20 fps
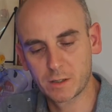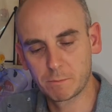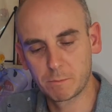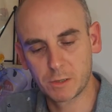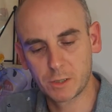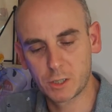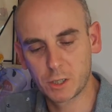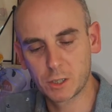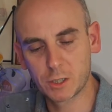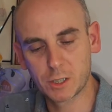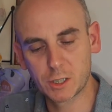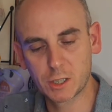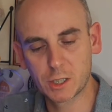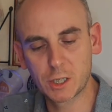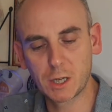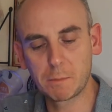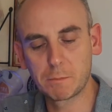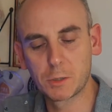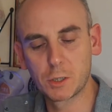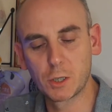but just
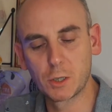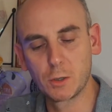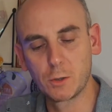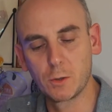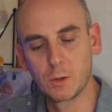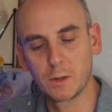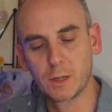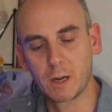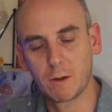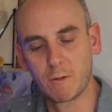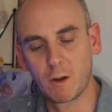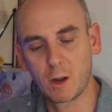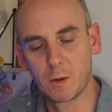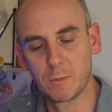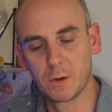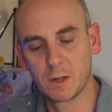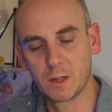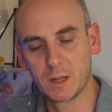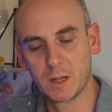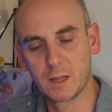subdued on the
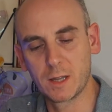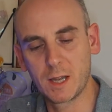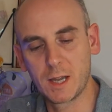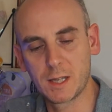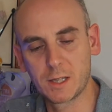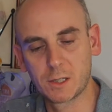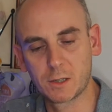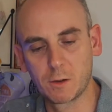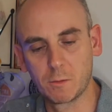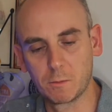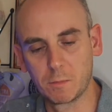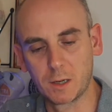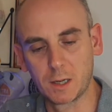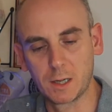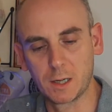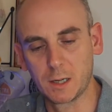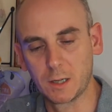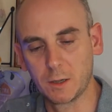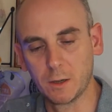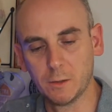aroma, and the head's
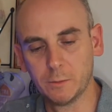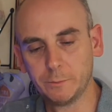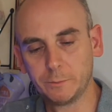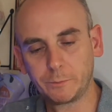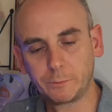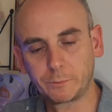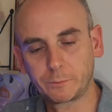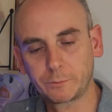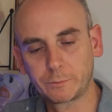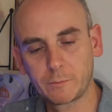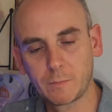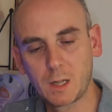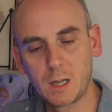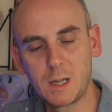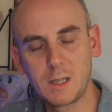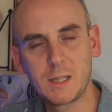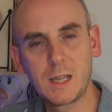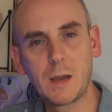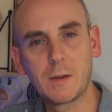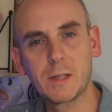completely gone.
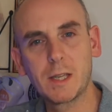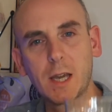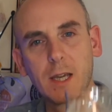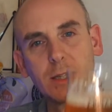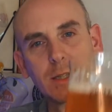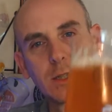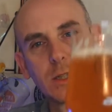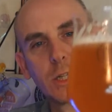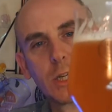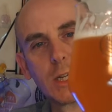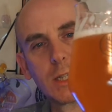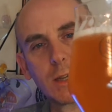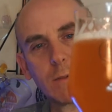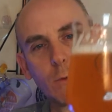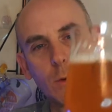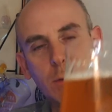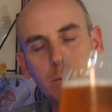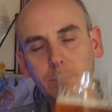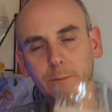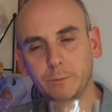Let's see how it tastes. Cheers,
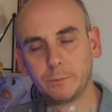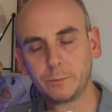everyone.